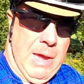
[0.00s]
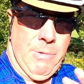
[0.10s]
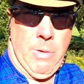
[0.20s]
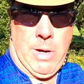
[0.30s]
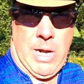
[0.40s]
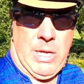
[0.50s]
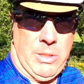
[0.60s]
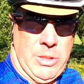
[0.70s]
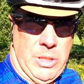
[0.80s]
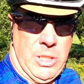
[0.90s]
Everywhere
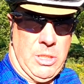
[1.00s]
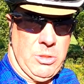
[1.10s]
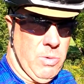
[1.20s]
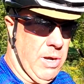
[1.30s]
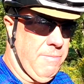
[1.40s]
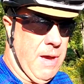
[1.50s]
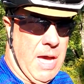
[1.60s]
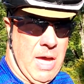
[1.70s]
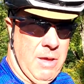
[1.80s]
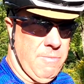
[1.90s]
else,
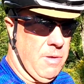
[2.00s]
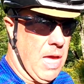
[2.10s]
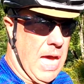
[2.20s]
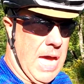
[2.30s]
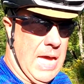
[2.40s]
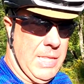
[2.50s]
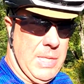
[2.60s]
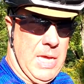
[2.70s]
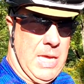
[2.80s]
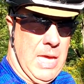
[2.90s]
25, I
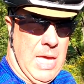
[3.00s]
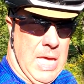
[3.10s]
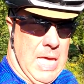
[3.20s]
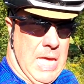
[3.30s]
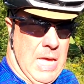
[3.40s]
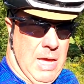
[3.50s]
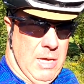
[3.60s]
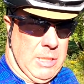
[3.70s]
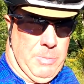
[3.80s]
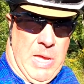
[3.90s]
think
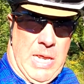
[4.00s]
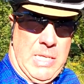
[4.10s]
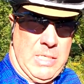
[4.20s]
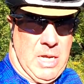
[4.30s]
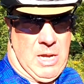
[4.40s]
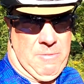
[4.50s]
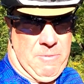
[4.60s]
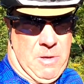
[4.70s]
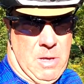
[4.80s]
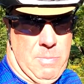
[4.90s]
speed is tough
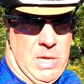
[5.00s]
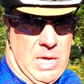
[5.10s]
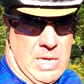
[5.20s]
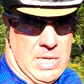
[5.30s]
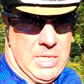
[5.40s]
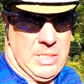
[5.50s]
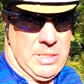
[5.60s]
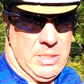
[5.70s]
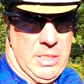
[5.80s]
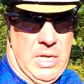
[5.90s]

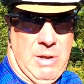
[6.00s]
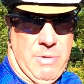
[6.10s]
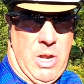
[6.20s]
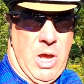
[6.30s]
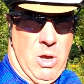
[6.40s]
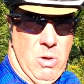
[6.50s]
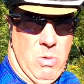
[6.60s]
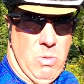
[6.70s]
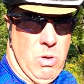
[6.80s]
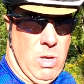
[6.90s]
because you never
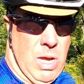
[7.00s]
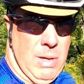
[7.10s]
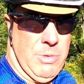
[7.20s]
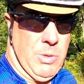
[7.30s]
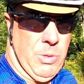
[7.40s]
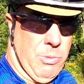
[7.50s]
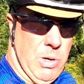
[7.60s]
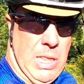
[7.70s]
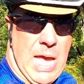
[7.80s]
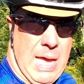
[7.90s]
know. I'm doing
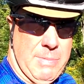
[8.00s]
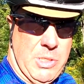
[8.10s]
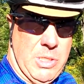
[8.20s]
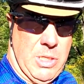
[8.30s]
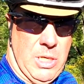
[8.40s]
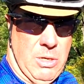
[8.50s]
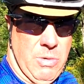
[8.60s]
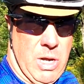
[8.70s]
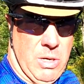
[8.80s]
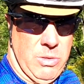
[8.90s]
3 laps in a
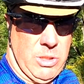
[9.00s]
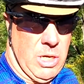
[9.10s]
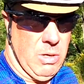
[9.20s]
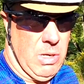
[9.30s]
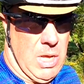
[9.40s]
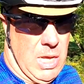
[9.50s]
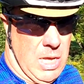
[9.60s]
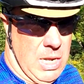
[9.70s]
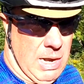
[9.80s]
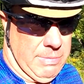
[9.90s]
row, so
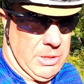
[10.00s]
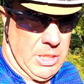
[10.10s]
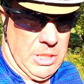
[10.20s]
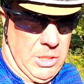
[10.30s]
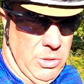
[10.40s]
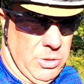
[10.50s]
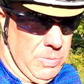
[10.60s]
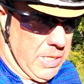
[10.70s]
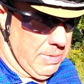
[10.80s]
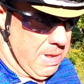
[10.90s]
you're obviously going to lose a
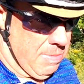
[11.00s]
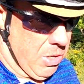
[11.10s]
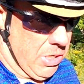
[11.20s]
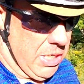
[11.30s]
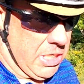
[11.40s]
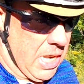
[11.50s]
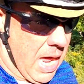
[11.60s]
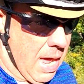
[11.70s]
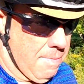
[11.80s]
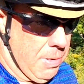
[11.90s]
bit maybe on each
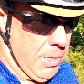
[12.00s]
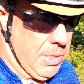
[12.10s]
lap.